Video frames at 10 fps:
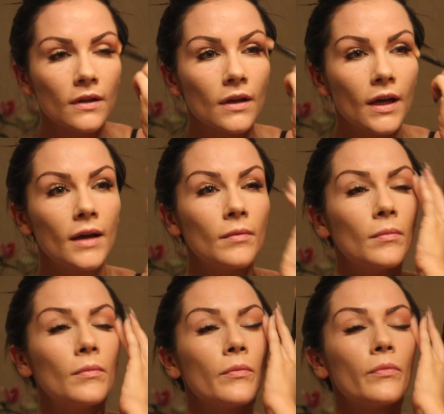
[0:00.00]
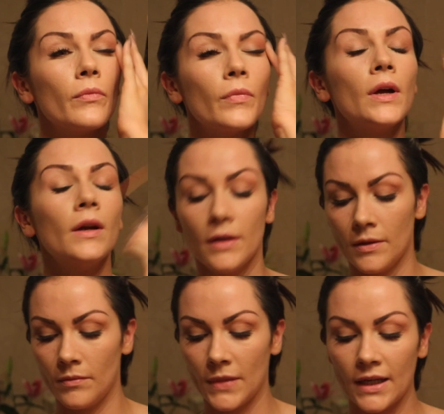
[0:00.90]
my
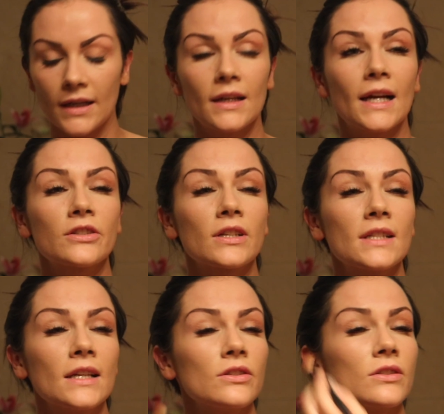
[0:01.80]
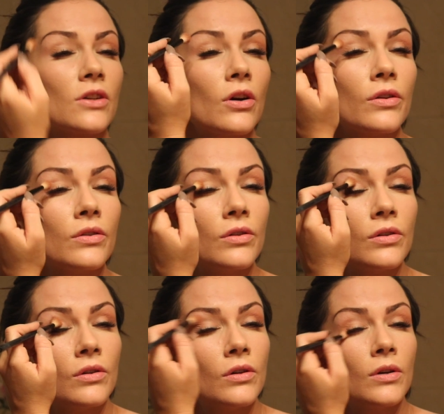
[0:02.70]
lash extensions on,
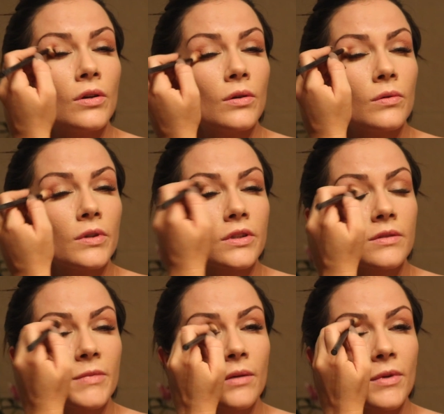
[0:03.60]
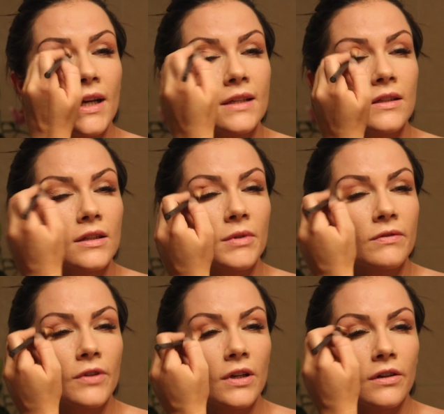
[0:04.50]
which is making my eyes look a bit
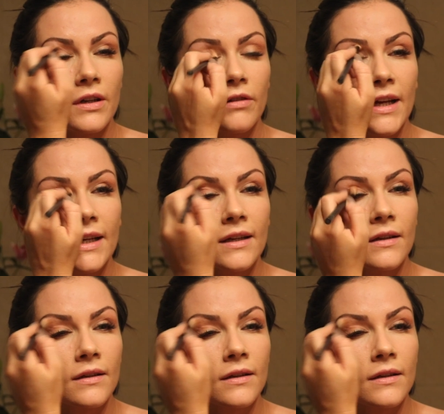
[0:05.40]
fuller already.